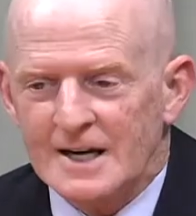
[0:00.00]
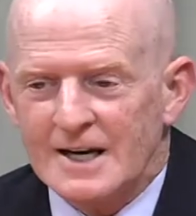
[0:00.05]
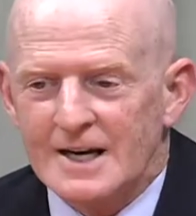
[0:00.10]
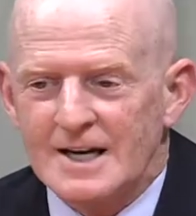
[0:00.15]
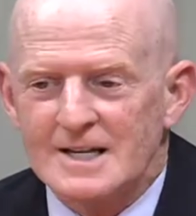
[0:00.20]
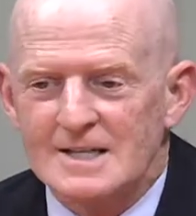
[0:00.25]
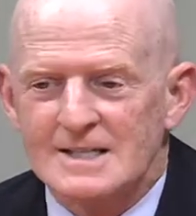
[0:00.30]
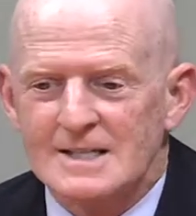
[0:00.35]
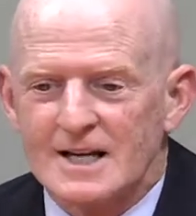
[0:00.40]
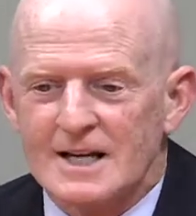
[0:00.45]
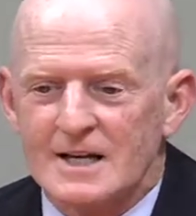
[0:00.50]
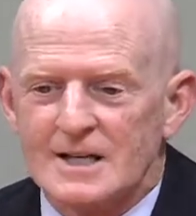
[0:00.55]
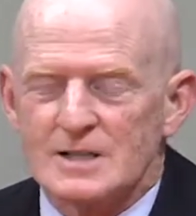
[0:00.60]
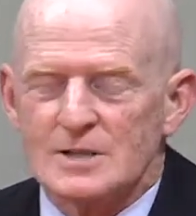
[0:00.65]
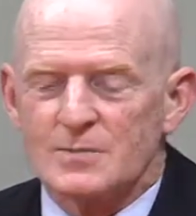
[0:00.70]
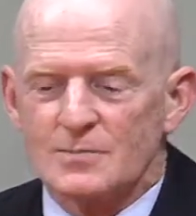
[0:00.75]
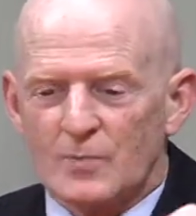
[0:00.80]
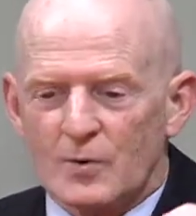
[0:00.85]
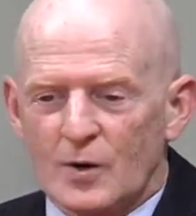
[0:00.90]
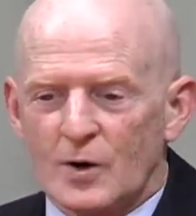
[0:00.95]
is that
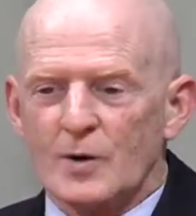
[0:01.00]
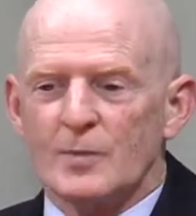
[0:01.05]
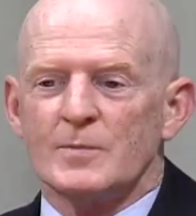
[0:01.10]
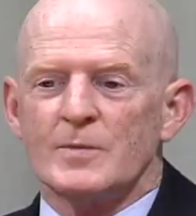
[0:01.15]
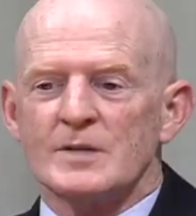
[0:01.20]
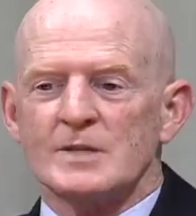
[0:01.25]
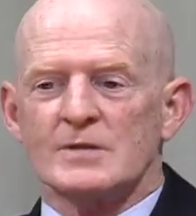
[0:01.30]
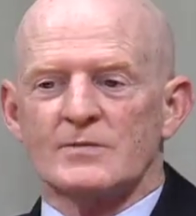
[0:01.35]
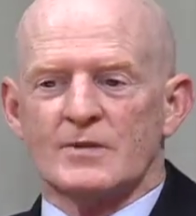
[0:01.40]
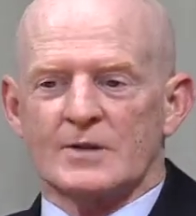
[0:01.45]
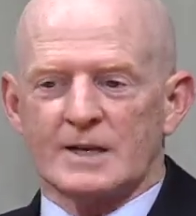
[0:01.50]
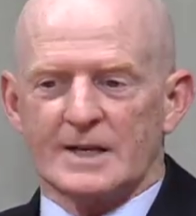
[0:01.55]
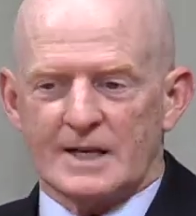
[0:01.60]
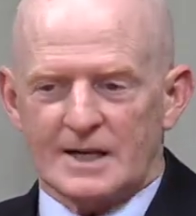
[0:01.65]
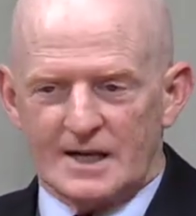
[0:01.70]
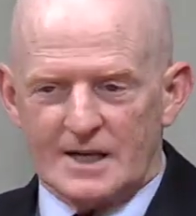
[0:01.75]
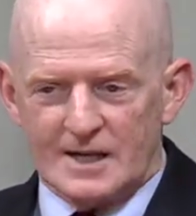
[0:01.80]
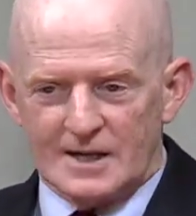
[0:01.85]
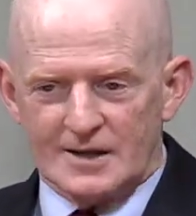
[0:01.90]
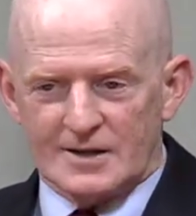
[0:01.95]
it's
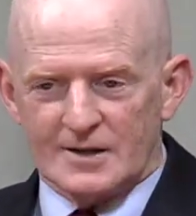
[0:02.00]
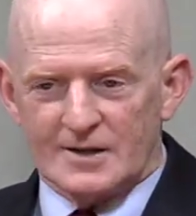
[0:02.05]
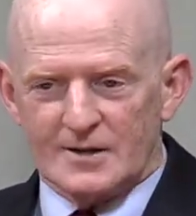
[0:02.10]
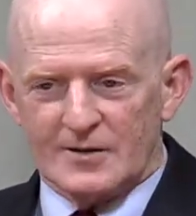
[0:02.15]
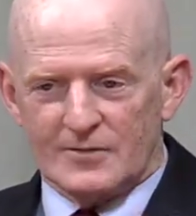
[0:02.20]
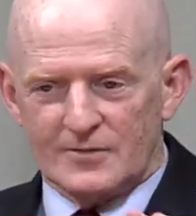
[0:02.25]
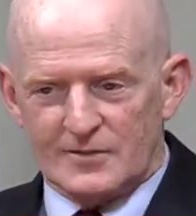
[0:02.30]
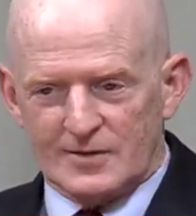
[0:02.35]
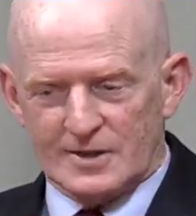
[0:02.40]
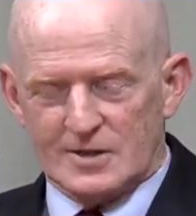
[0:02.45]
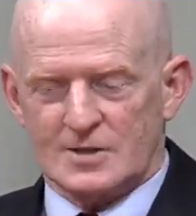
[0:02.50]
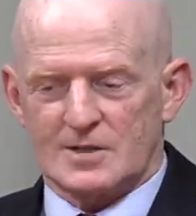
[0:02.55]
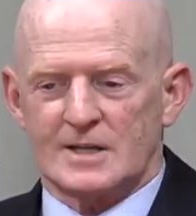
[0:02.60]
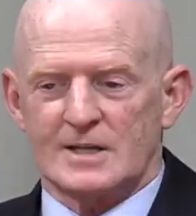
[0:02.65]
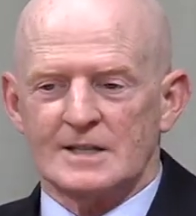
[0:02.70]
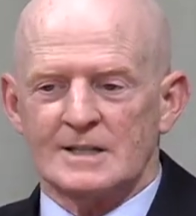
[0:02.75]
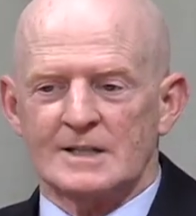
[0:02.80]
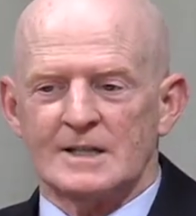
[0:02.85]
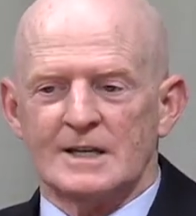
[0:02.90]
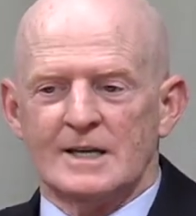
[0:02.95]
purposefully
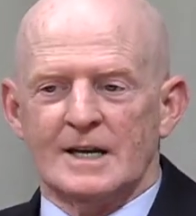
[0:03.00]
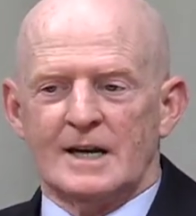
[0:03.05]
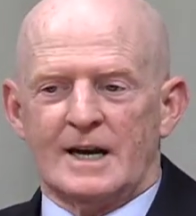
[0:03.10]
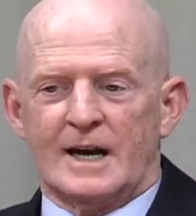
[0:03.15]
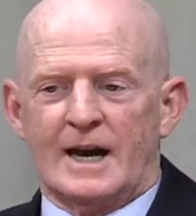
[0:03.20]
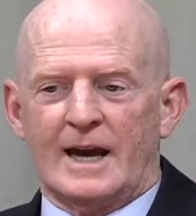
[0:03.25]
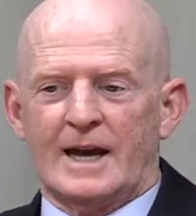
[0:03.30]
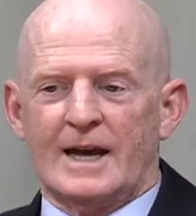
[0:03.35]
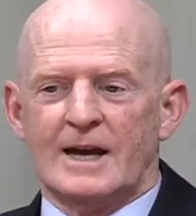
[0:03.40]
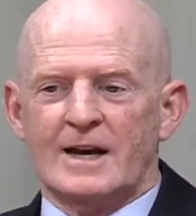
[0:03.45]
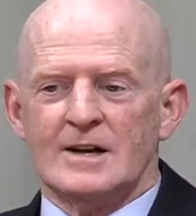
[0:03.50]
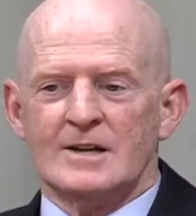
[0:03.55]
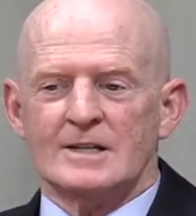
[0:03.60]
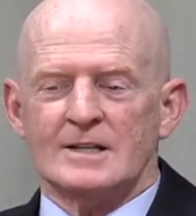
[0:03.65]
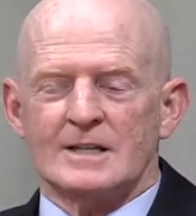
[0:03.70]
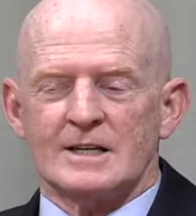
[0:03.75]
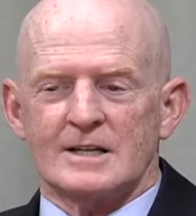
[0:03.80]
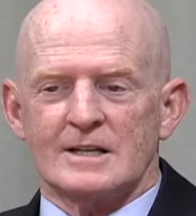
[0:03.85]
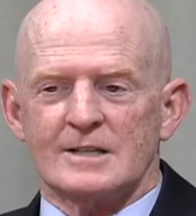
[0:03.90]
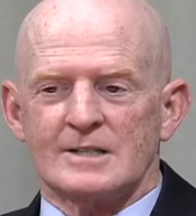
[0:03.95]
inefficient and
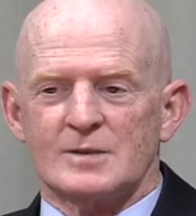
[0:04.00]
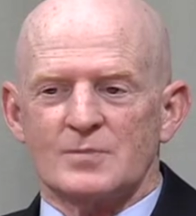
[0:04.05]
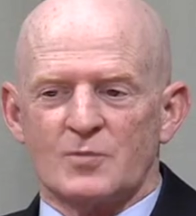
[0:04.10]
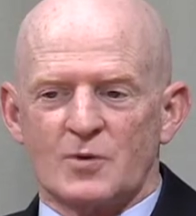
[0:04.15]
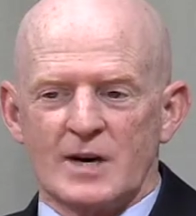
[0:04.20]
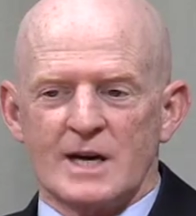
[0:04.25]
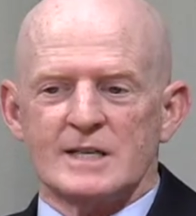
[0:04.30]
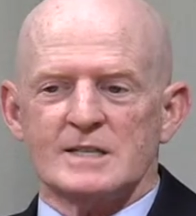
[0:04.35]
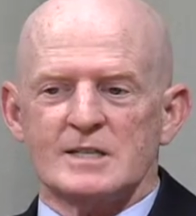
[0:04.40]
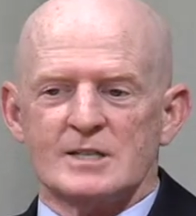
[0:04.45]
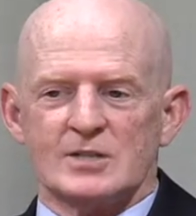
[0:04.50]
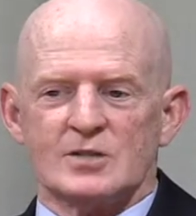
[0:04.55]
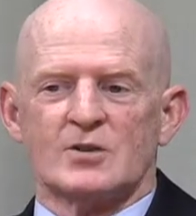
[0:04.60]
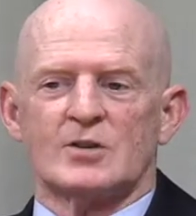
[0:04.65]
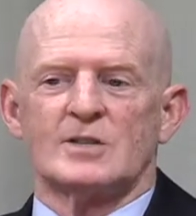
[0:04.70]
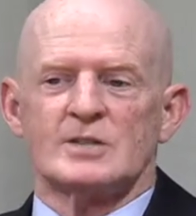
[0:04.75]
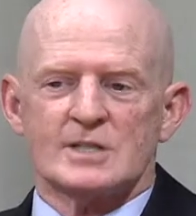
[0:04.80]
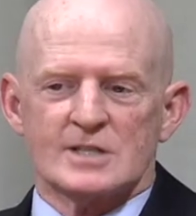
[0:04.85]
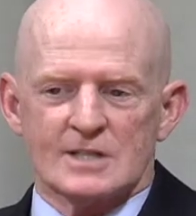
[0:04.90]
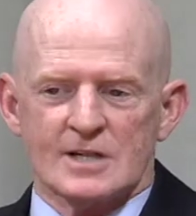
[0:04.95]
its praises
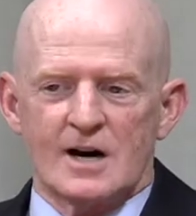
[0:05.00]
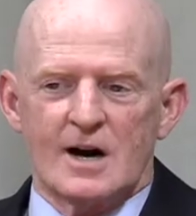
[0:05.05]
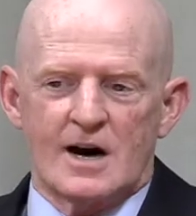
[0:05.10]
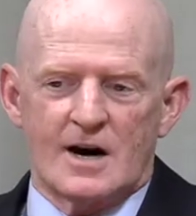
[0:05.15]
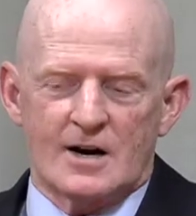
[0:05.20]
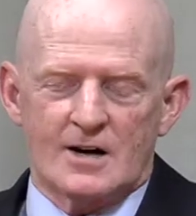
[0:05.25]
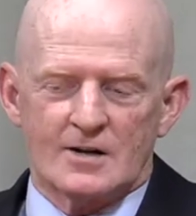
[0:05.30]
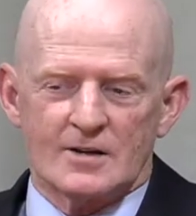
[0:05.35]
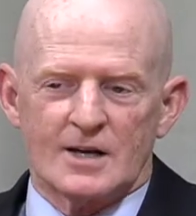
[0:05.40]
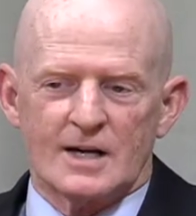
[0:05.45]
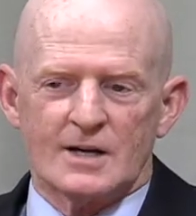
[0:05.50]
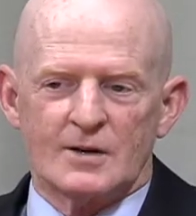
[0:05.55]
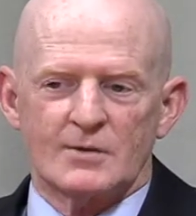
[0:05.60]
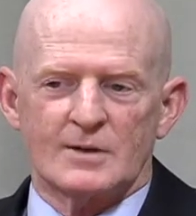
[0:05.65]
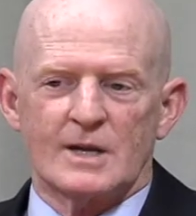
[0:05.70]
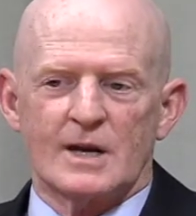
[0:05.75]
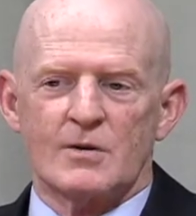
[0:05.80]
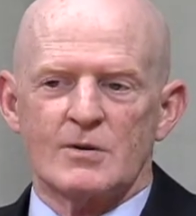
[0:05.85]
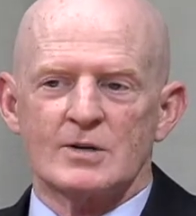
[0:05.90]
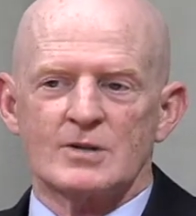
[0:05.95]
are sung, like
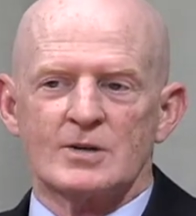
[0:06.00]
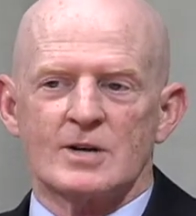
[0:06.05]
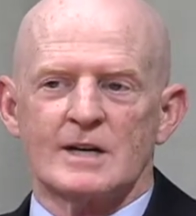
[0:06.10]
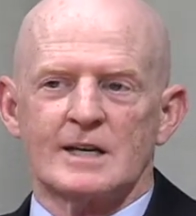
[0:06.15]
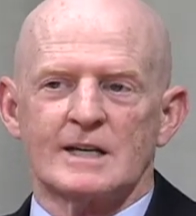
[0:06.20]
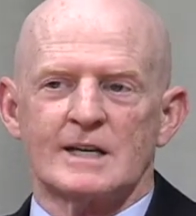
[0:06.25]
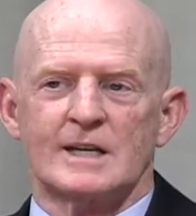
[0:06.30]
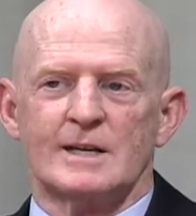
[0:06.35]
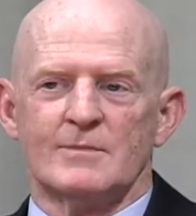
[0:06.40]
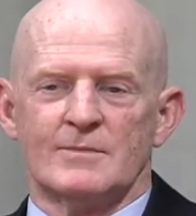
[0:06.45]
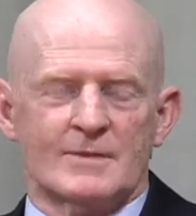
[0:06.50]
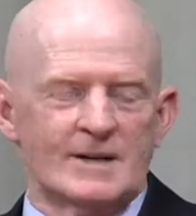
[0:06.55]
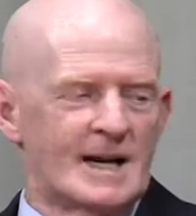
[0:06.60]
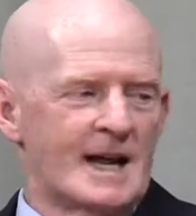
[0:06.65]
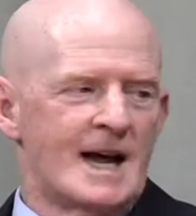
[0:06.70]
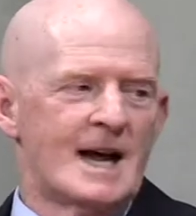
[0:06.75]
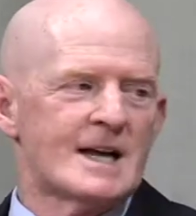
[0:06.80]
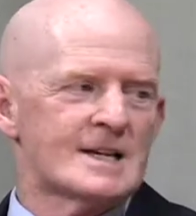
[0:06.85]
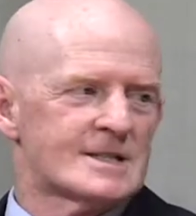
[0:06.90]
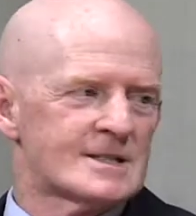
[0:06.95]
when they were trying to keep
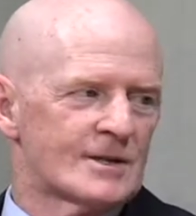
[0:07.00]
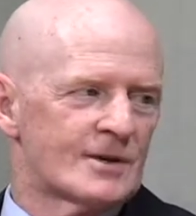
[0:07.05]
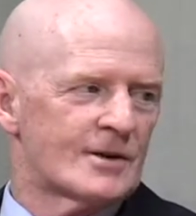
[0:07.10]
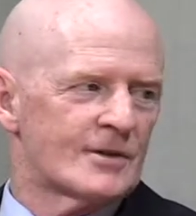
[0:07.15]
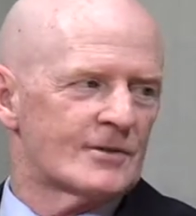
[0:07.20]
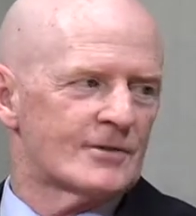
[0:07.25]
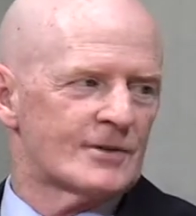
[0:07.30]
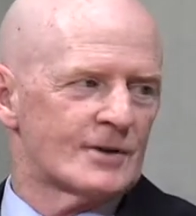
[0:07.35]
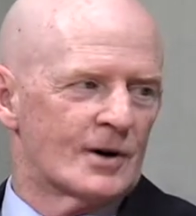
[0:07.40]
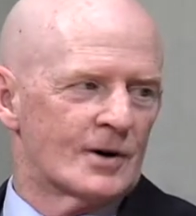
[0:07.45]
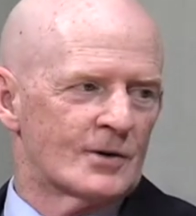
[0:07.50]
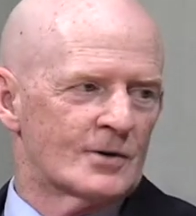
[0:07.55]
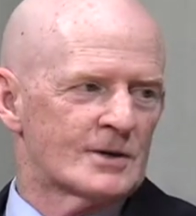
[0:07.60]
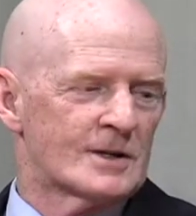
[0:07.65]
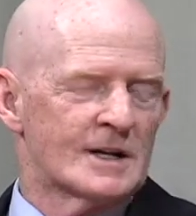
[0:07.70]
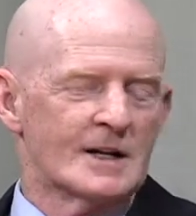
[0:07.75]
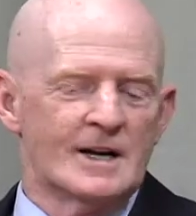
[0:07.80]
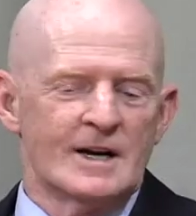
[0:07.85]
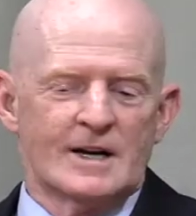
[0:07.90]
NASA afloat.